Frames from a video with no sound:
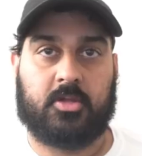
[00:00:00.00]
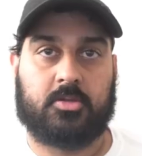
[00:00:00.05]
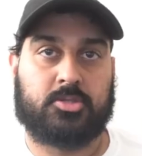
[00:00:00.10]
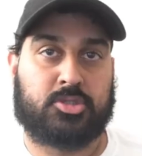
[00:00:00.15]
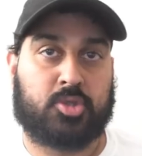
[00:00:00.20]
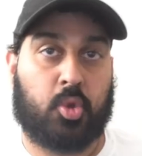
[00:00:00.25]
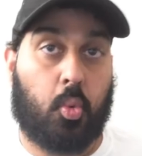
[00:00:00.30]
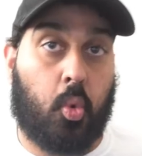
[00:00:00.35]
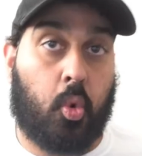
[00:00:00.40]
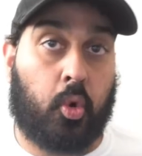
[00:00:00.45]

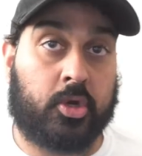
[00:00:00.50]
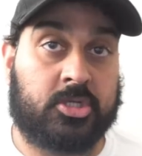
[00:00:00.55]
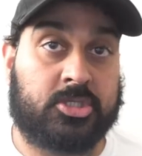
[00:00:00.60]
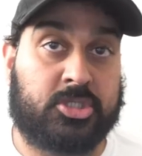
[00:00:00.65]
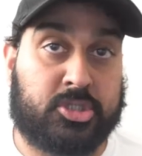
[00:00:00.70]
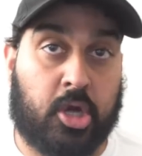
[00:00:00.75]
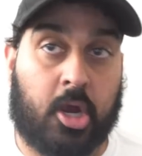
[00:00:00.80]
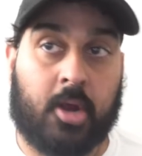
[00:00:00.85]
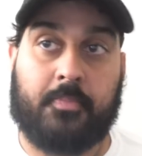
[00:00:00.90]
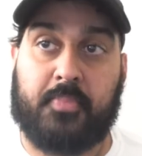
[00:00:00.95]
So Warren
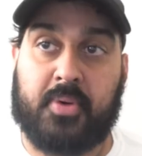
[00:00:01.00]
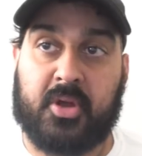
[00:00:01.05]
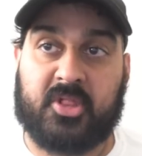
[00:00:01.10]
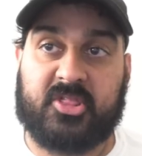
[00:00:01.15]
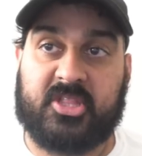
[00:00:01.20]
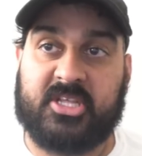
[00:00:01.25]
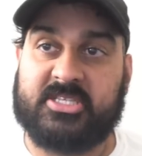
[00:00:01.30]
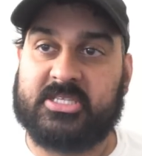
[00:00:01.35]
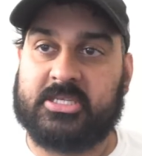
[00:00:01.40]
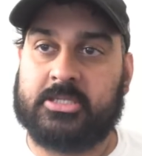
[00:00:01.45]
Sharp
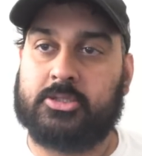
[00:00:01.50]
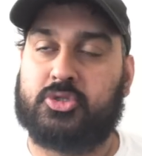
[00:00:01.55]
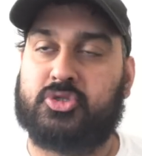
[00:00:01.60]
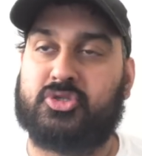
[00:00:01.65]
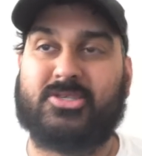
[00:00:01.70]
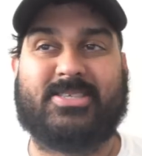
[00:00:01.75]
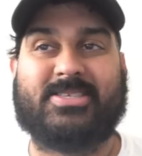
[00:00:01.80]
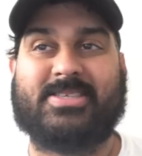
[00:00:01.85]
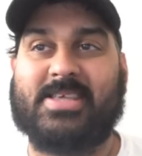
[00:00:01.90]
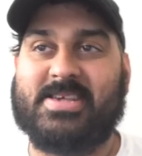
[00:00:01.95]
put these
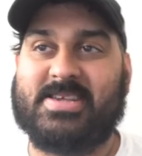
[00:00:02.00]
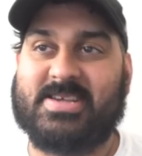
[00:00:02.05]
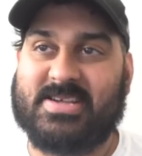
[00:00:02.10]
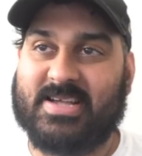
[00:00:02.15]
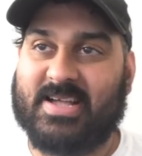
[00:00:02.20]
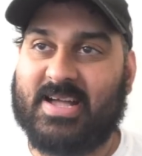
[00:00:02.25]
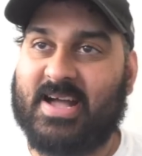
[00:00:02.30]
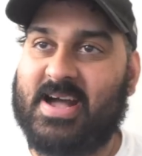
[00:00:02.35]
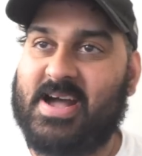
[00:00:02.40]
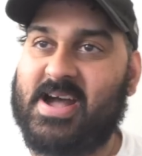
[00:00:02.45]
interesting
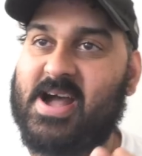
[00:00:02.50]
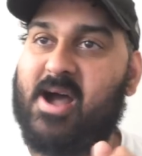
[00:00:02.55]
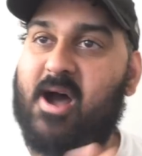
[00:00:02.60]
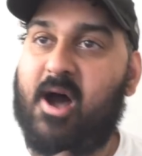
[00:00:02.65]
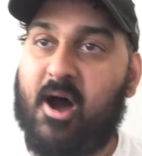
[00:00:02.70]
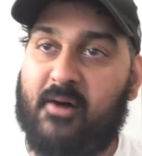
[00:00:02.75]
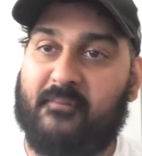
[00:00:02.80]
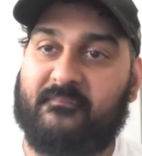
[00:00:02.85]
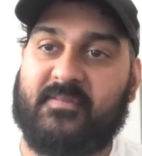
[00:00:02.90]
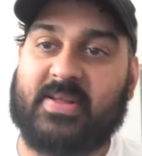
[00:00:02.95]

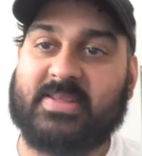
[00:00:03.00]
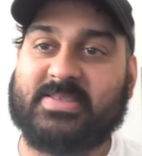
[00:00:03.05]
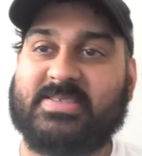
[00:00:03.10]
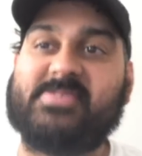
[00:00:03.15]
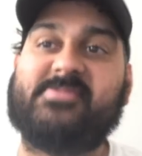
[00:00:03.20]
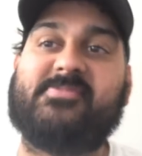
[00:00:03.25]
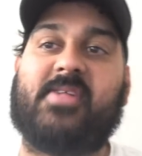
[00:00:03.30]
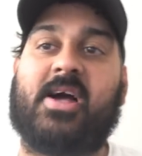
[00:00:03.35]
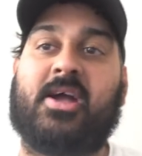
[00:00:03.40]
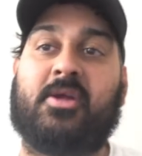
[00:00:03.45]

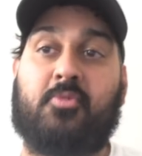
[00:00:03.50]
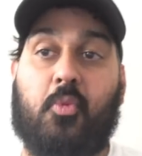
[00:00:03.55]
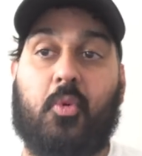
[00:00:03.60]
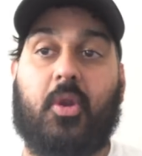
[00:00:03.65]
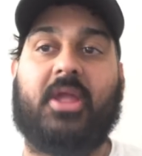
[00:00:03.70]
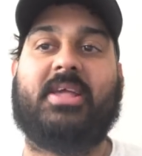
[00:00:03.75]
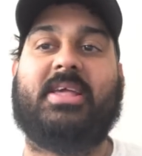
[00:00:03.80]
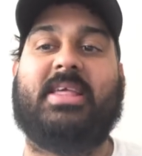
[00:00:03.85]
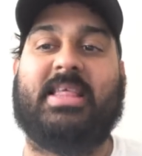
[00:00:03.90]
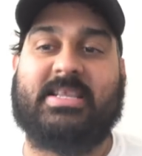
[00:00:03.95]
offensive line
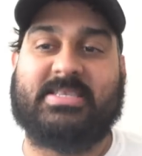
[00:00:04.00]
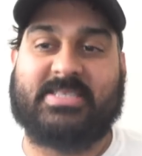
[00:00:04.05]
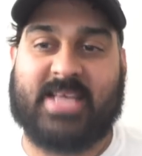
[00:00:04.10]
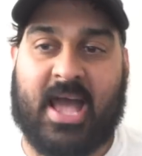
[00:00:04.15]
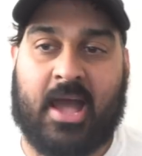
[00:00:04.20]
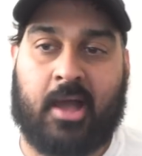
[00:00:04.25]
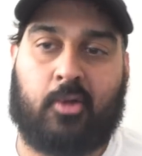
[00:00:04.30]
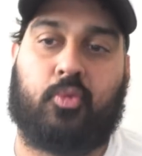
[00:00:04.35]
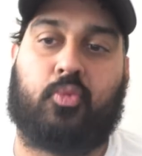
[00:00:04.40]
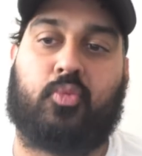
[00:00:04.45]
rankings
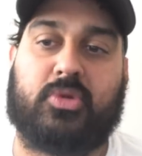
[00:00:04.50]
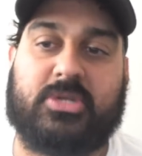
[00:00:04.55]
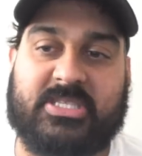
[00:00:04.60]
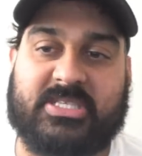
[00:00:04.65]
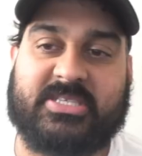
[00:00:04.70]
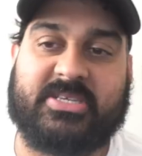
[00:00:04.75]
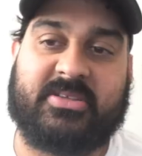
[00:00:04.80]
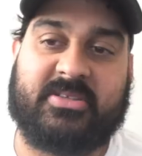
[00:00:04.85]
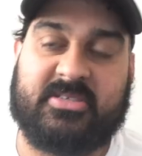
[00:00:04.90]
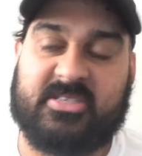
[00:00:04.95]
out
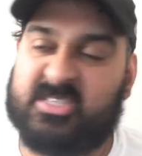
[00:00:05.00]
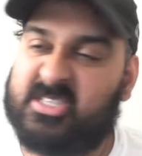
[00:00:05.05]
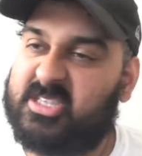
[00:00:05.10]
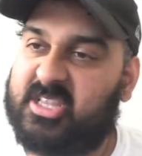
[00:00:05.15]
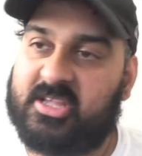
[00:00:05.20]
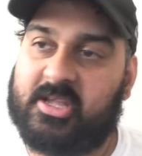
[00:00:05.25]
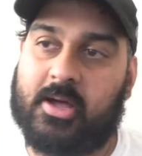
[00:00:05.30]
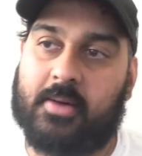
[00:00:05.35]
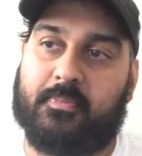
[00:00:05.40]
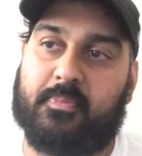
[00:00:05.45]
recently, just a
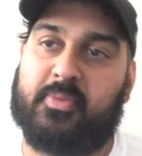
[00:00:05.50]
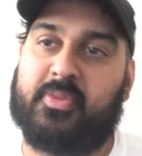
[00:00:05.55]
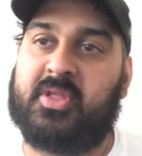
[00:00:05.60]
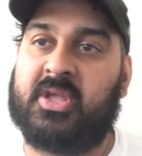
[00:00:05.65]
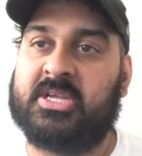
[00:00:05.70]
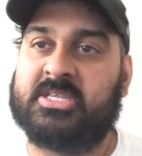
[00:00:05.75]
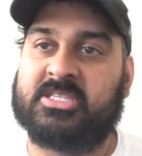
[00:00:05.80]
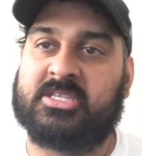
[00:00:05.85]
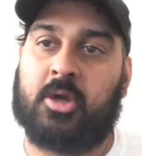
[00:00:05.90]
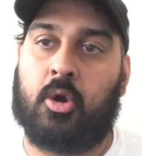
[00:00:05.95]
couple
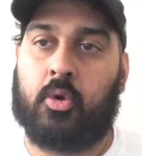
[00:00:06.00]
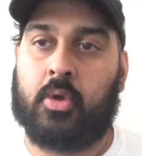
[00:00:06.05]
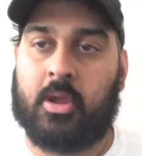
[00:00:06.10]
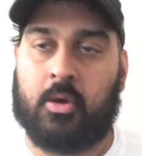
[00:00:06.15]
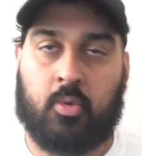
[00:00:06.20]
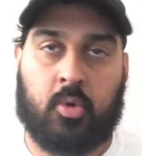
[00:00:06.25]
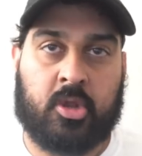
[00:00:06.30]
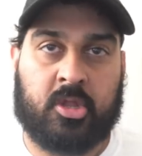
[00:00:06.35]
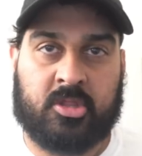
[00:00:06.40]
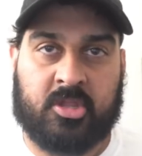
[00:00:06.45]
days ago, and I
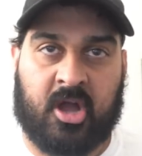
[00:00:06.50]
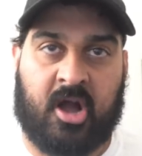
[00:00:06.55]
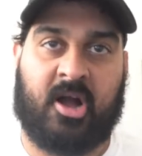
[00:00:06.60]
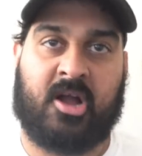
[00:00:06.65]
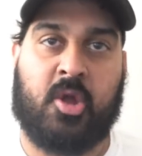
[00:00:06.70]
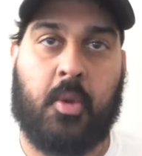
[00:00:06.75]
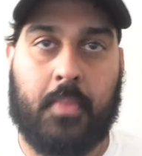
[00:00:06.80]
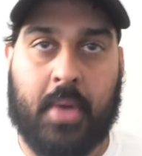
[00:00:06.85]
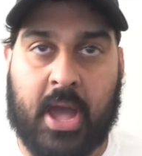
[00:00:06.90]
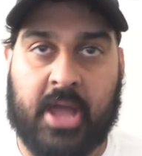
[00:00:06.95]
want to
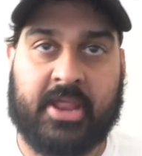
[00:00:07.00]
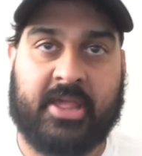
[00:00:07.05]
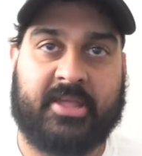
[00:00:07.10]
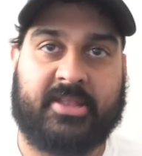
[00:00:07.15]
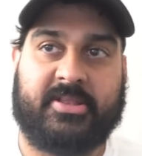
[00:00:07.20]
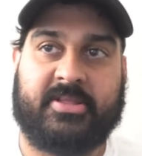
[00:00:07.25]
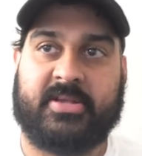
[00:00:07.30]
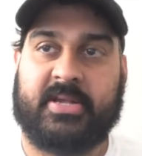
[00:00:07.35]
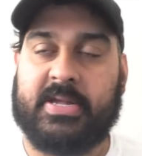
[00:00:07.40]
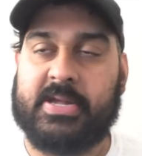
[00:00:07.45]
talk about
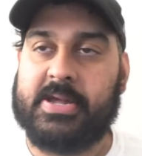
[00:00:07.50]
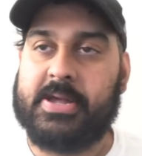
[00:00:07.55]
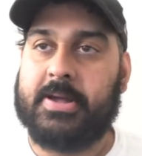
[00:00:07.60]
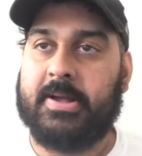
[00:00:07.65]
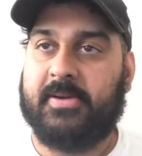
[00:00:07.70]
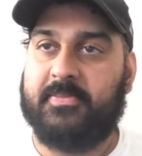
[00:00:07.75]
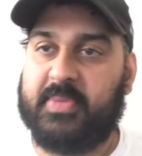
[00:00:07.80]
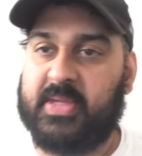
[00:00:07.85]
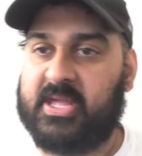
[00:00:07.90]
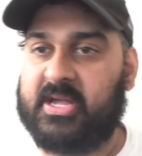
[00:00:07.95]
it
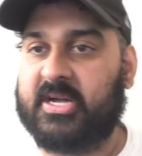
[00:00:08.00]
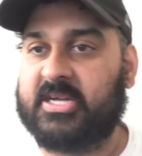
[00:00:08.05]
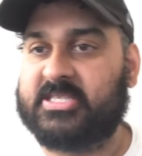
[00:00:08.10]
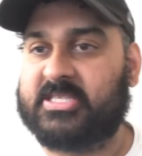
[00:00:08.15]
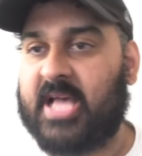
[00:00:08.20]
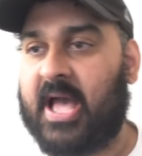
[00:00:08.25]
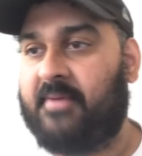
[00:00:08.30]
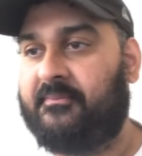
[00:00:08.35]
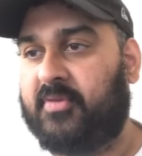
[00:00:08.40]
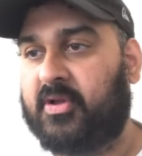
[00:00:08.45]
because
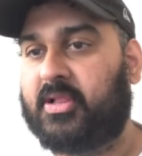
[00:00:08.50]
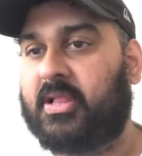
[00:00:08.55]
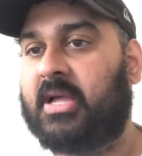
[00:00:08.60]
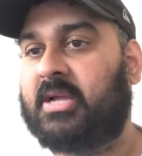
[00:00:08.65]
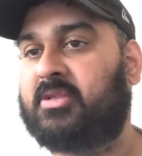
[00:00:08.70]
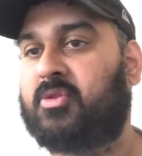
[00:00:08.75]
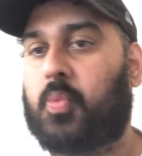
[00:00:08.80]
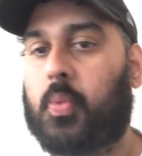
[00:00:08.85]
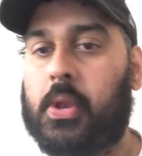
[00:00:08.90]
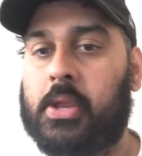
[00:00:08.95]
I feel
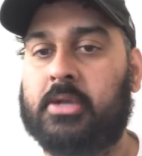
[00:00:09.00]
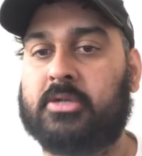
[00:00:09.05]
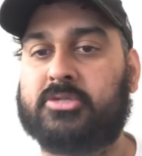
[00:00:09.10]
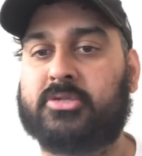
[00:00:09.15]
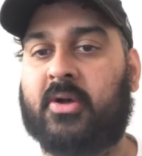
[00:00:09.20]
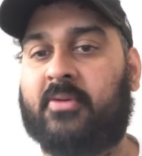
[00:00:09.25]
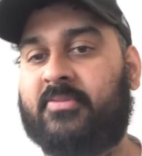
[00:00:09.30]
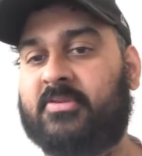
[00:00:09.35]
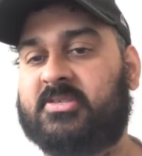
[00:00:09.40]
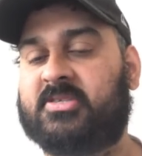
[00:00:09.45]
like the Raiders'
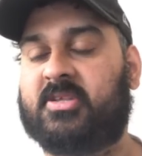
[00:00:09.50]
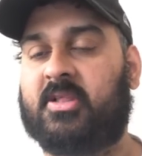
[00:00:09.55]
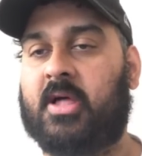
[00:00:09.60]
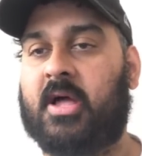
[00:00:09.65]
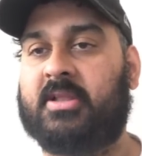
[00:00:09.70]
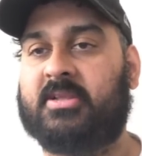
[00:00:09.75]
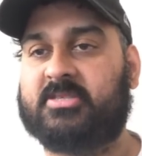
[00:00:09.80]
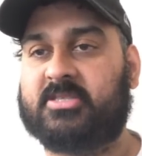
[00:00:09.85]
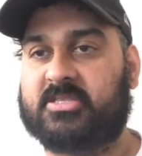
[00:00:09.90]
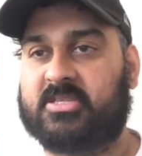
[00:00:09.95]
offensive
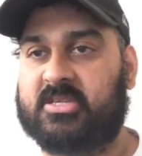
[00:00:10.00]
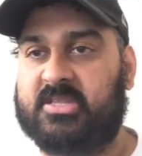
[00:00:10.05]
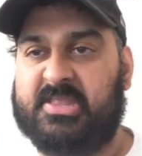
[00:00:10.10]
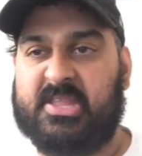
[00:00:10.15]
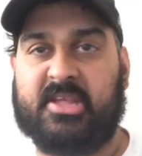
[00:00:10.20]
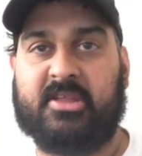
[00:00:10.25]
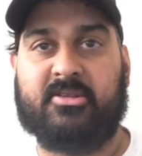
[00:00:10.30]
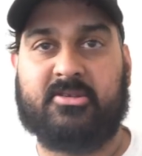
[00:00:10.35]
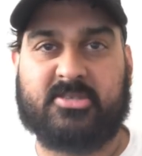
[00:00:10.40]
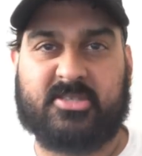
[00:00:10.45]
line is
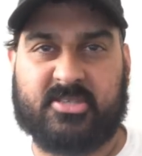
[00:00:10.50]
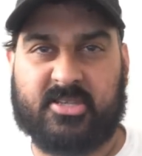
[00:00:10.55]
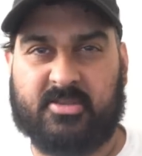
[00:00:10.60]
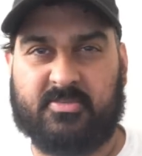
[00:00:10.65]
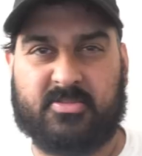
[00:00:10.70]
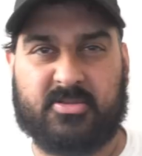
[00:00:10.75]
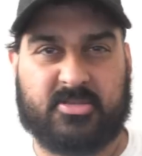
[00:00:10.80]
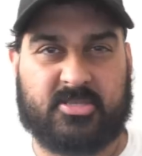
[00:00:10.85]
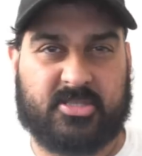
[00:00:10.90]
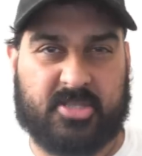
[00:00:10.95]

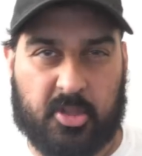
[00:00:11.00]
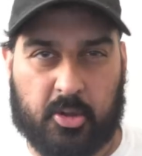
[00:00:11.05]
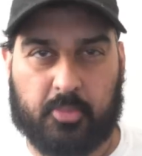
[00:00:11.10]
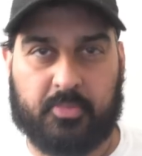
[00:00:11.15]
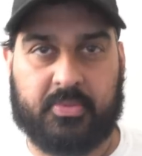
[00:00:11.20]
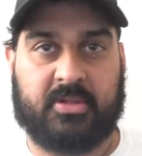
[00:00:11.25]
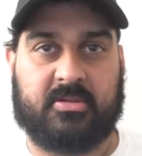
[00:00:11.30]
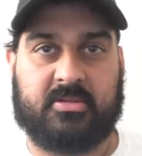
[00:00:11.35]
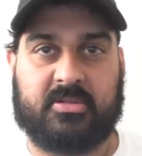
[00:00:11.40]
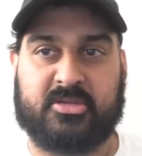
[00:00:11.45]
continuously still
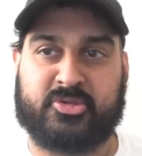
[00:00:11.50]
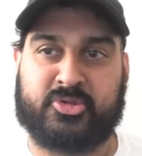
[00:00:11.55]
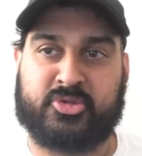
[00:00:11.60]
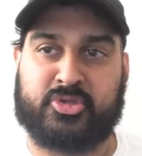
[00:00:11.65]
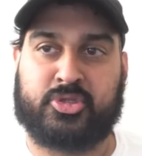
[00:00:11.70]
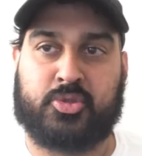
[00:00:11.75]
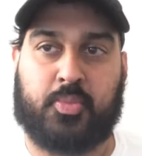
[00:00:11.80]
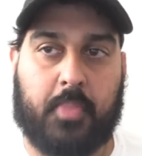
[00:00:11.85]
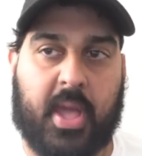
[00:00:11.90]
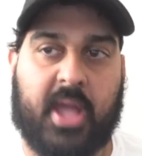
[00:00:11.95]
being
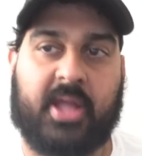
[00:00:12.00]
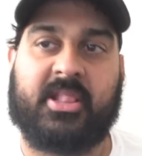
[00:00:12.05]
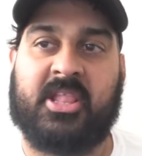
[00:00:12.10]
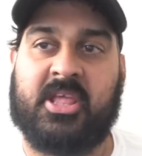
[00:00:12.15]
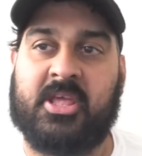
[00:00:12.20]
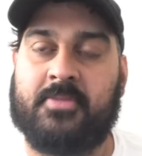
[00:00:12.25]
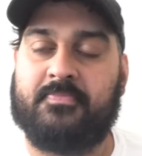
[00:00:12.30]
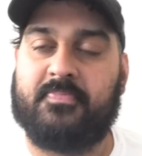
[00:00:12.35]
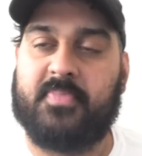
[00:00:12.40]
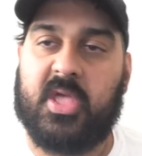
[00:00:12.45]

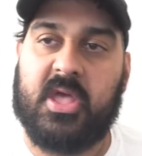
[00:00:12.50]
disrespected.